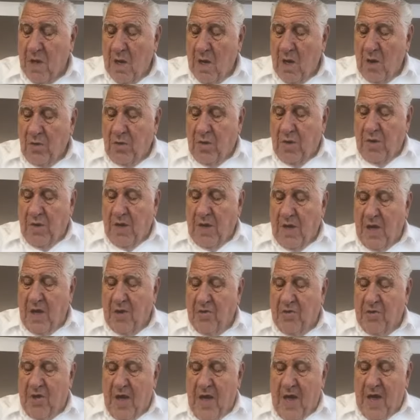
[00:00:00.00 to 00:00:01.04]
to the
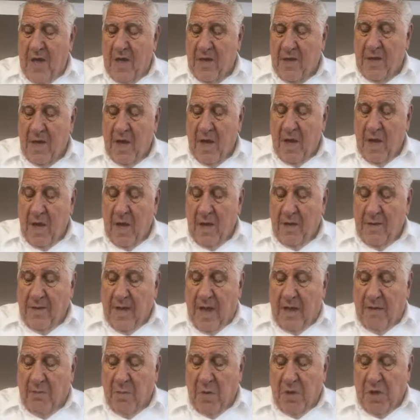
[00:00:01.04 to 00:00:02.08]
intent
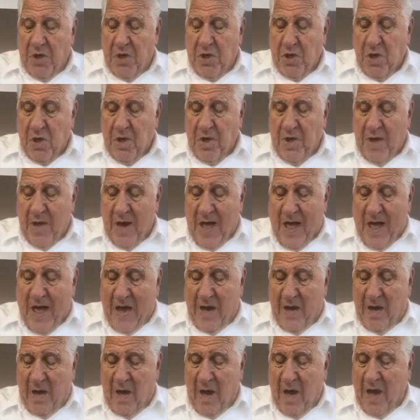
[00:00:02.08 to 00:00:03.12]
that we should
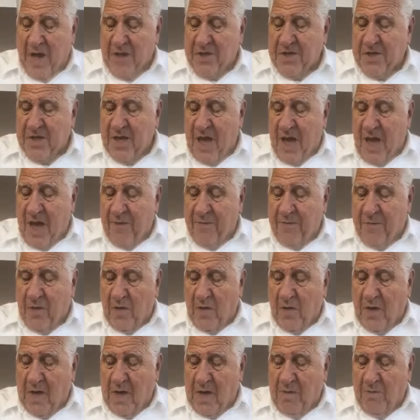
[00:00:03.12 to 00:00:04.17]
not lust
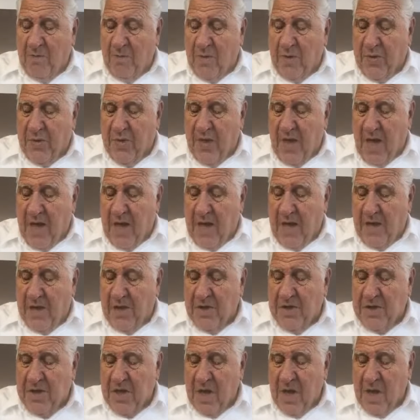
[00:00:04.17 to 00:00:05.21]
after evil
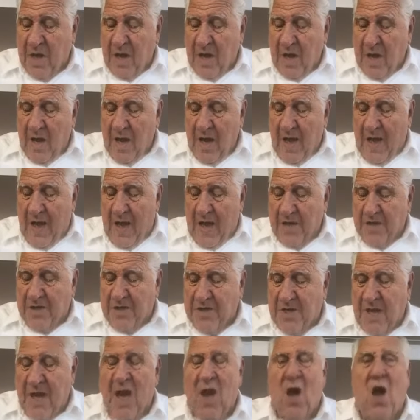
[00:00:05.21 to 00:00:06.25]
things as
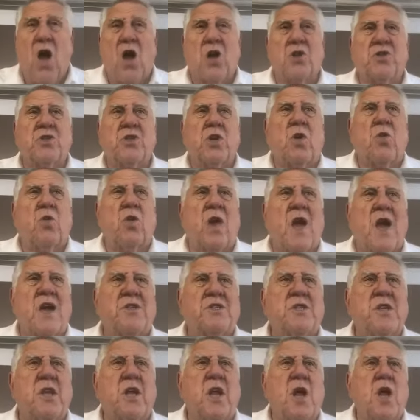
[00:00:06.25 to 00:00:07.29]
they also
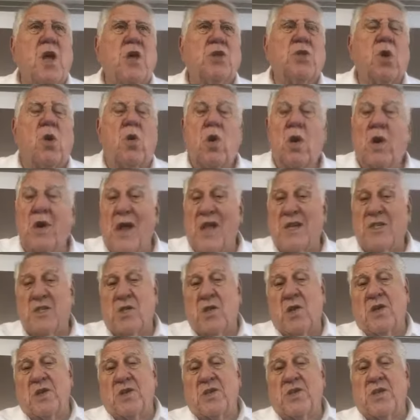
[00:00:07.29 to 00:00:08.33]
lusted. So let's
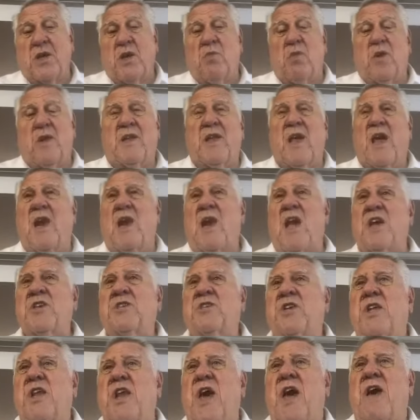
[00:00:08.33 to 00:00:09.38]
look and see what they
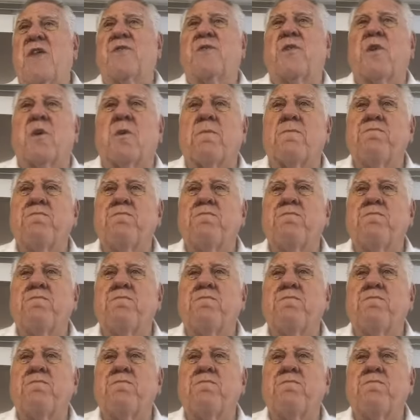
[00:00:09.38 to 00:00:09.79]
lusted after.